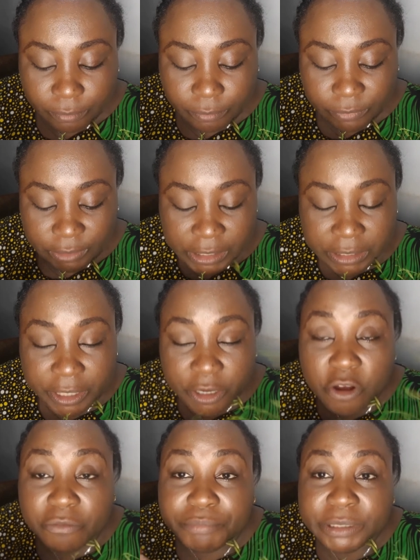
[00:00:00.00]
this king
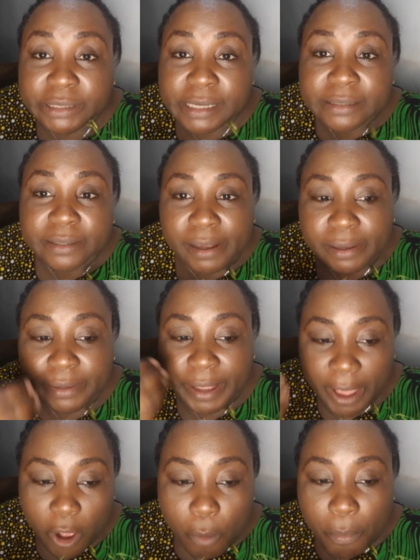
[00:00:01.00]
of bitters can
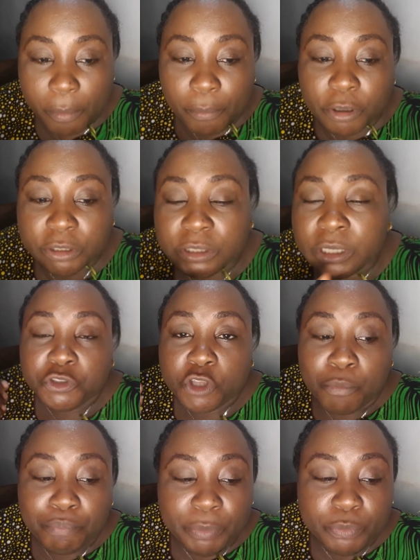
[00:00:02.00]
help. But
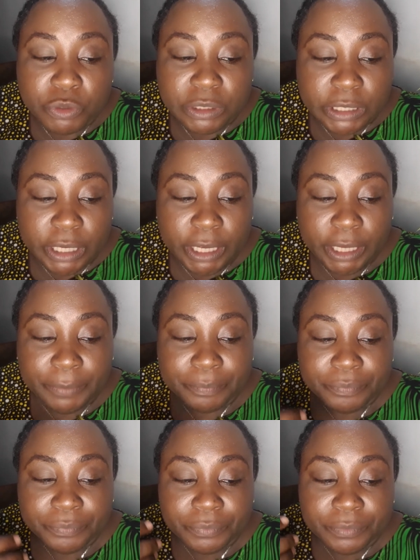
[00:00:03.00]
some people say
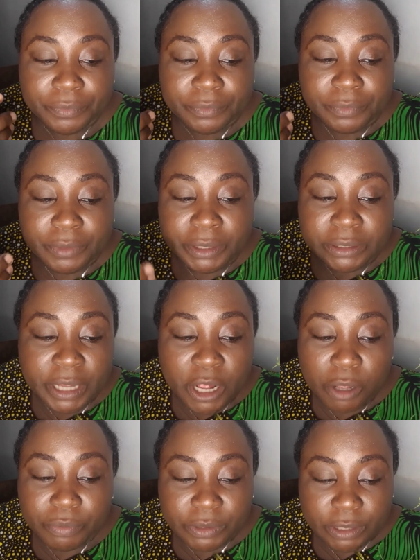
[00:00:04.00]
it
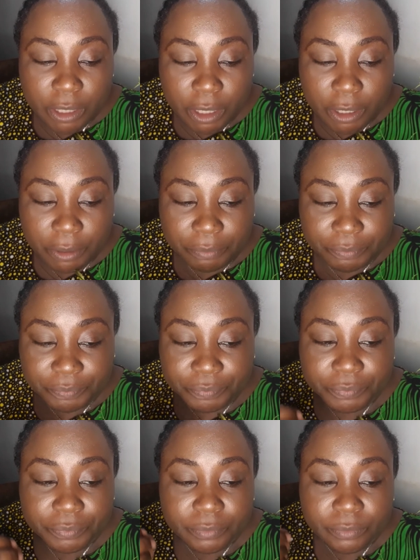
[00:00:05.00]
helps
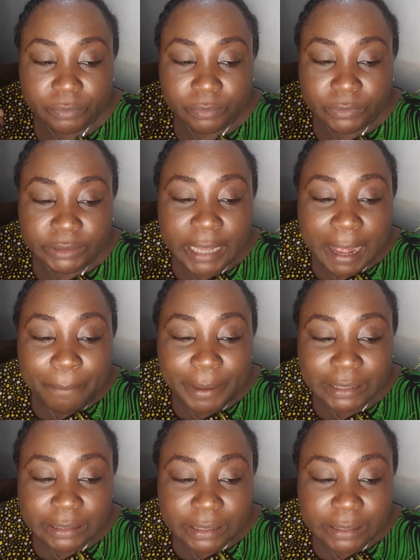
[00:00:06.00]

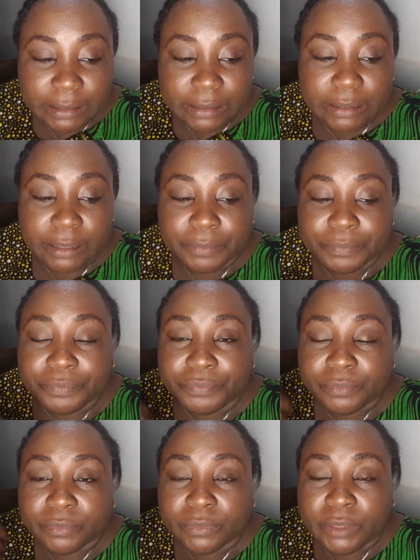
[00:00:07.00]
diabetes,
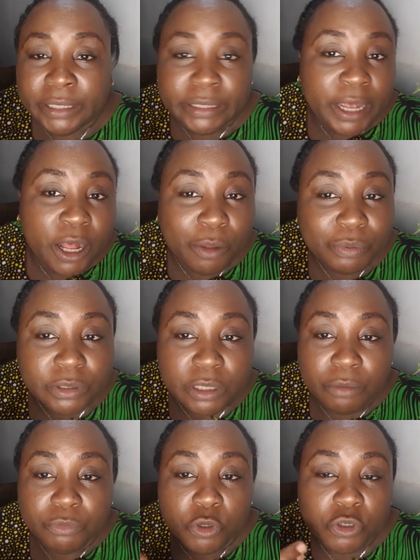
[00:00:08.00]
it helps
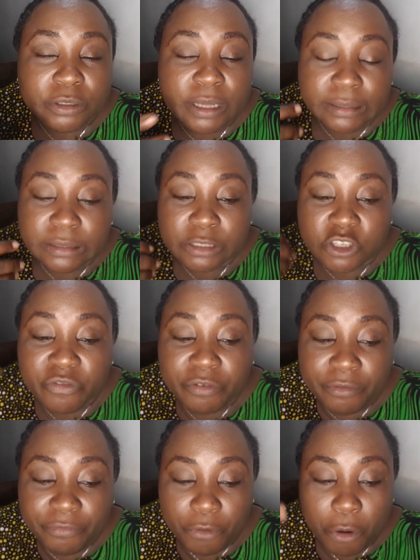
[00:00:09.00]
those that are
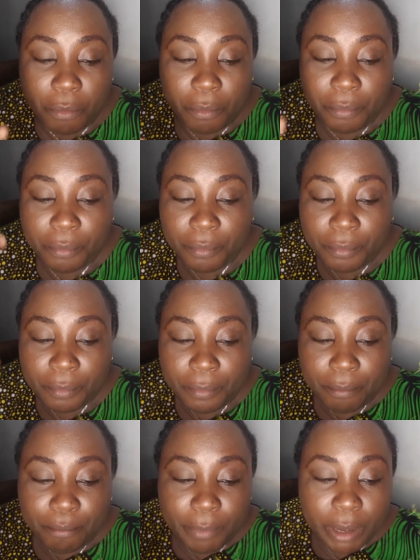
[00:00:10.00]
suffering from
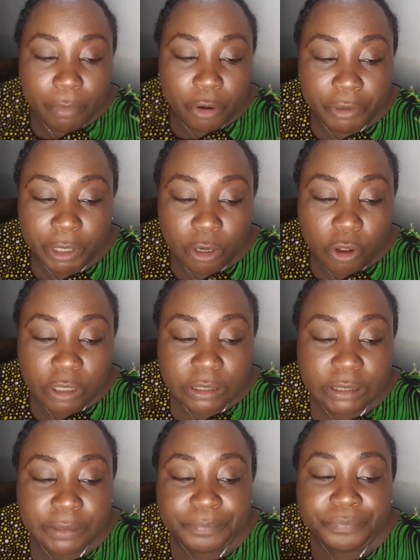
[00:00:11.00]
memory
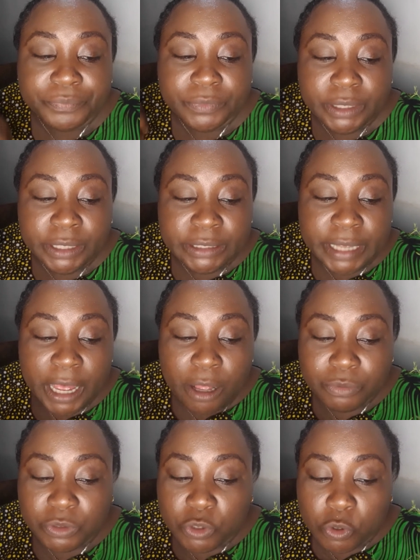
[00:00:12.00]
loss, it
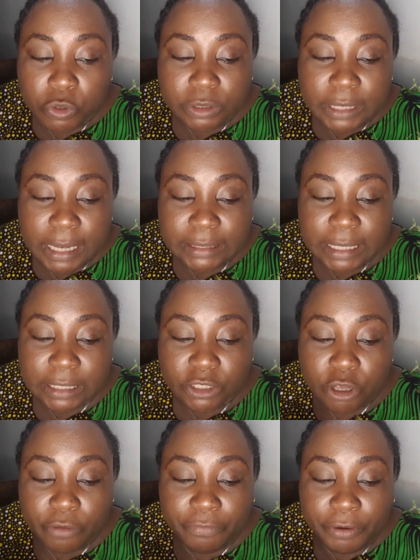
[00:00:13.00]
helps those that are
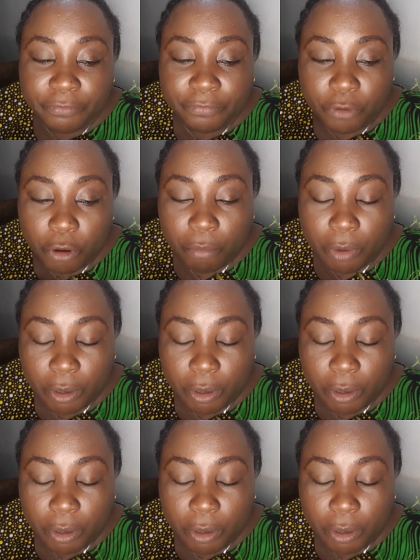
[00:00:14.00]
suffering from